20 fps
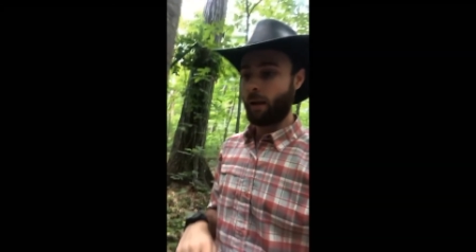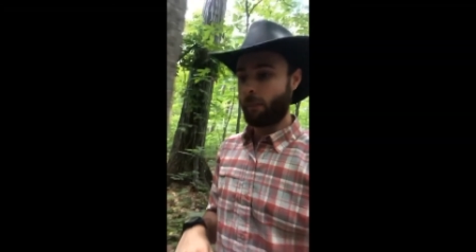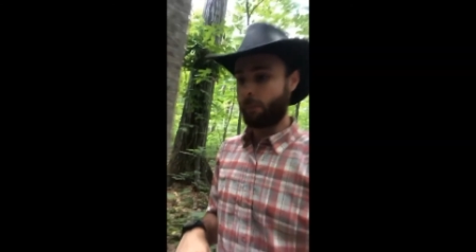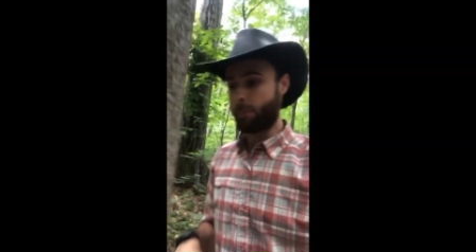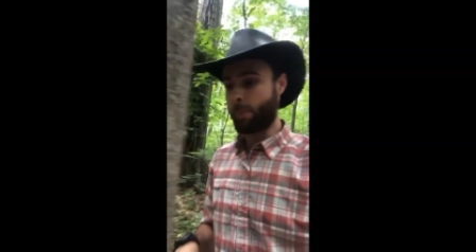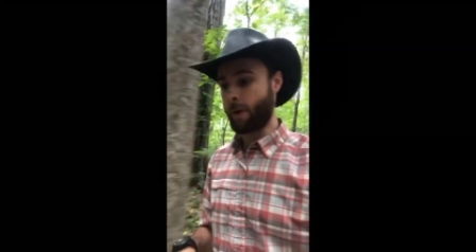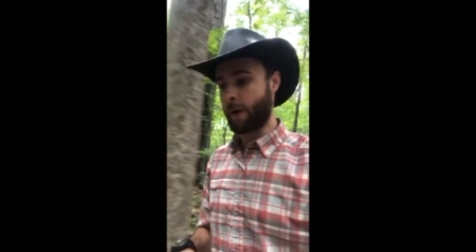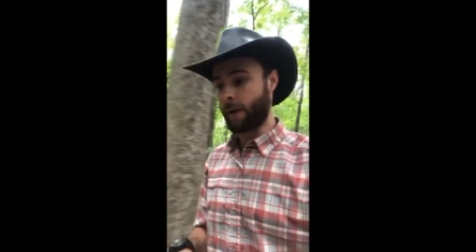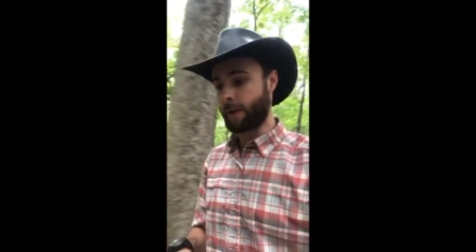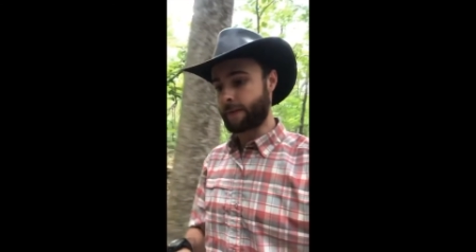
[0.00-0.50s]

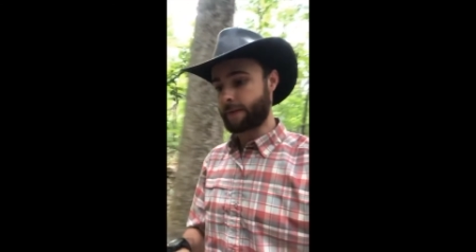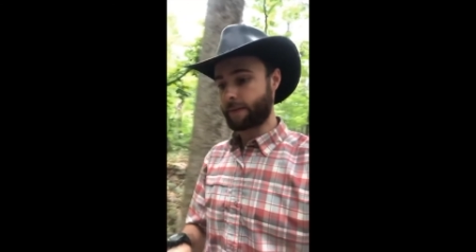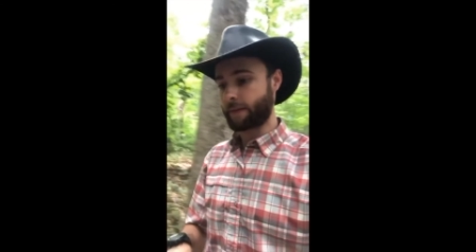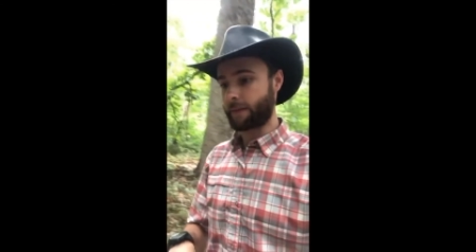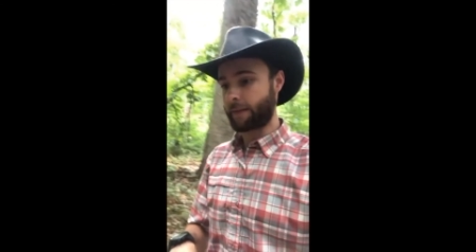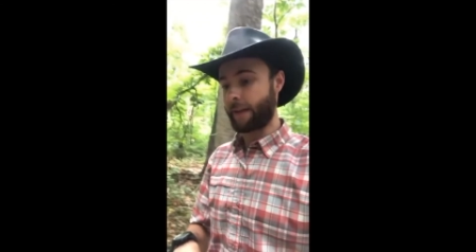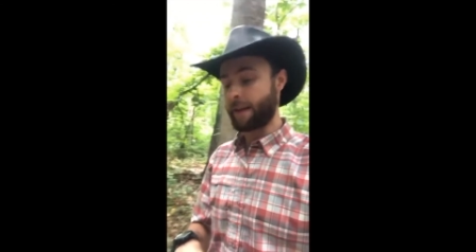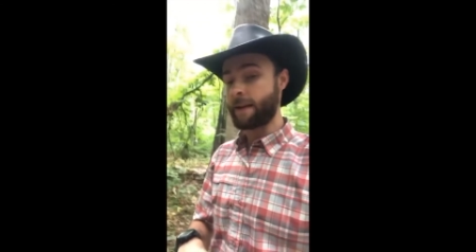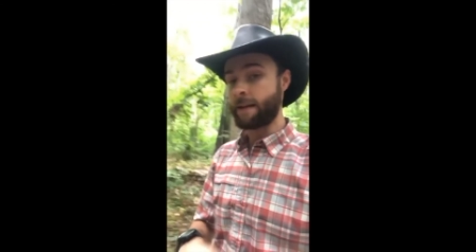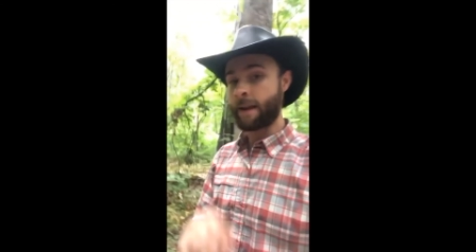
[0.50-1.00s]
but
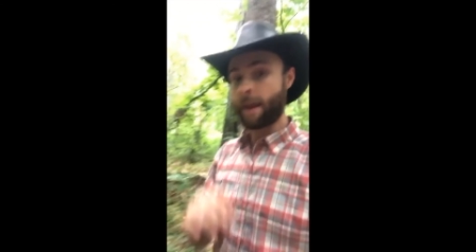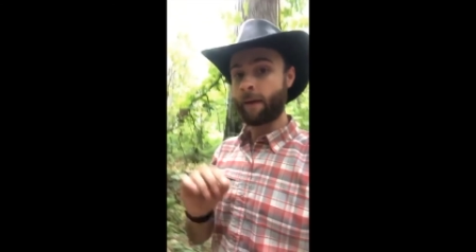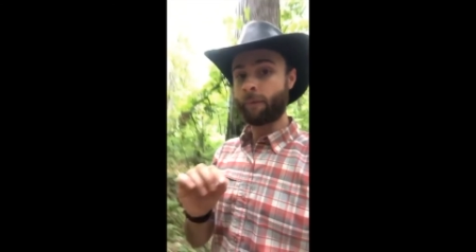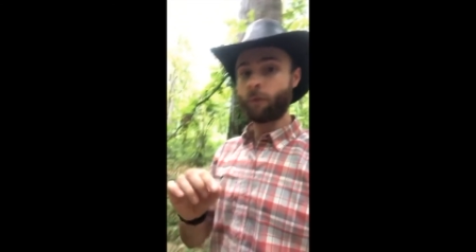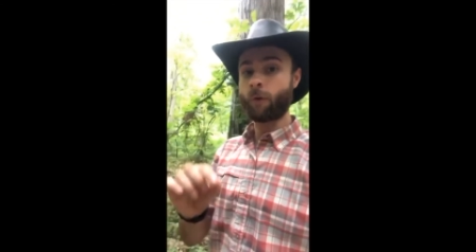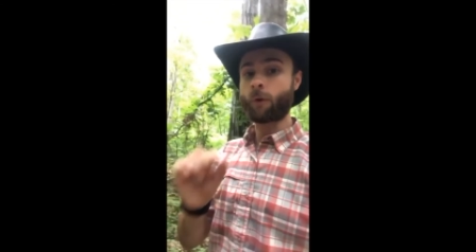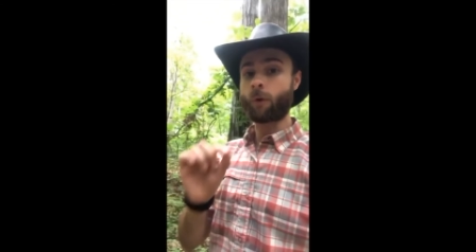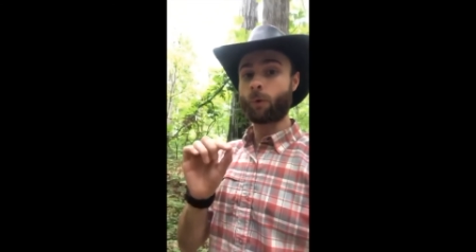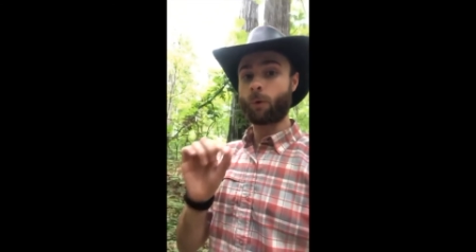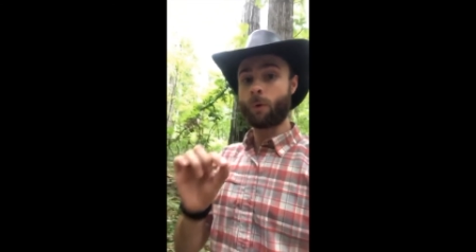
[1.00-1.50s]
they never
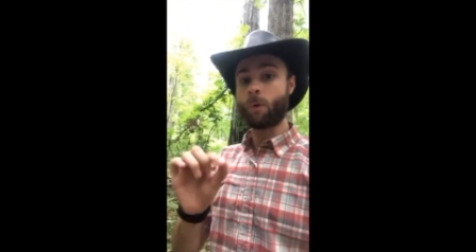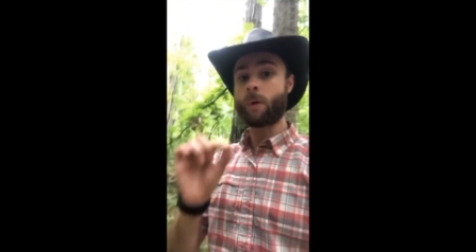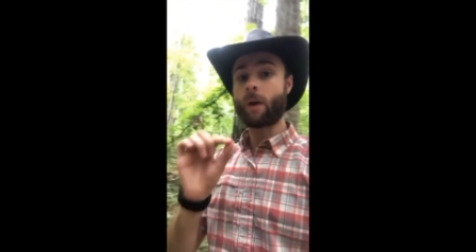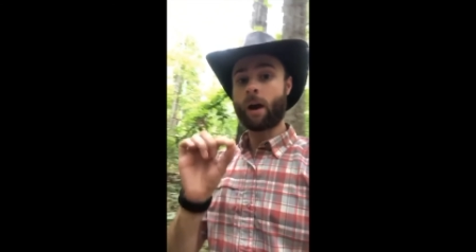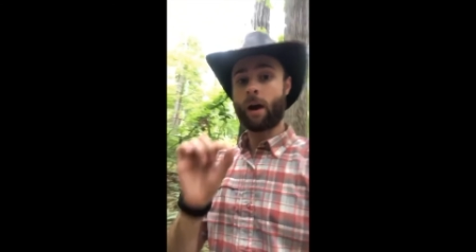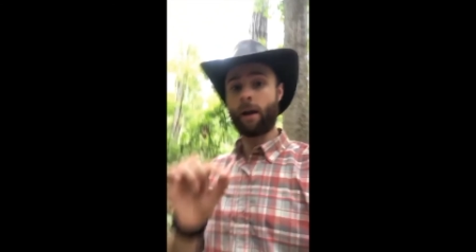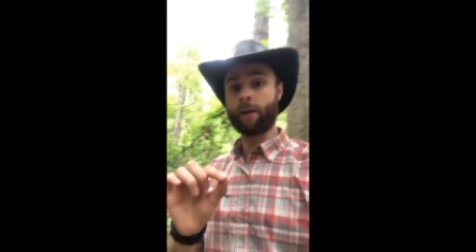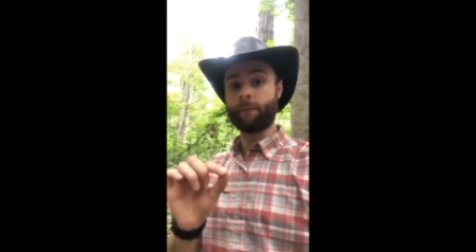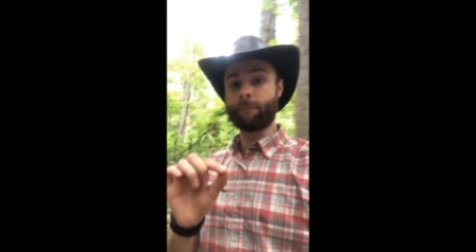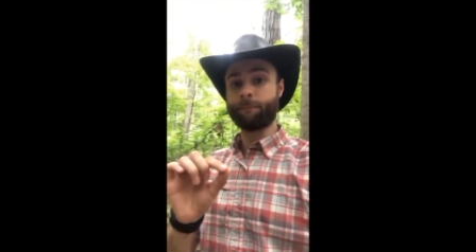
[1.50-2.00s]
grew
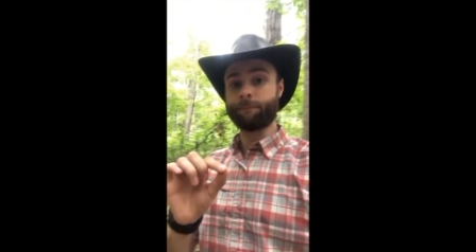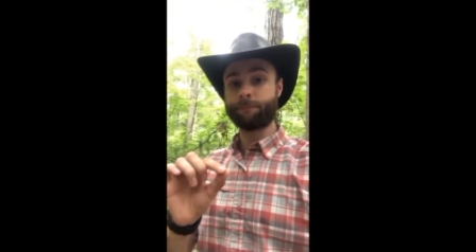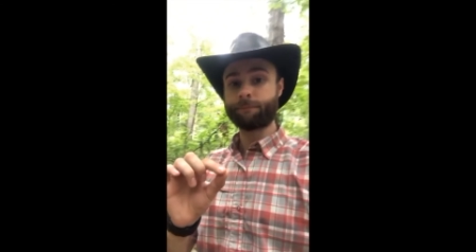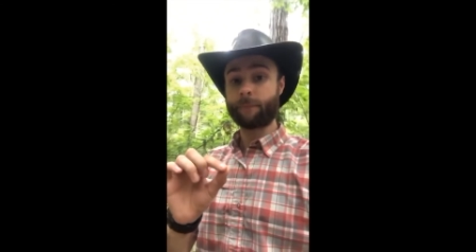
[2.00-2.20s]
cotton.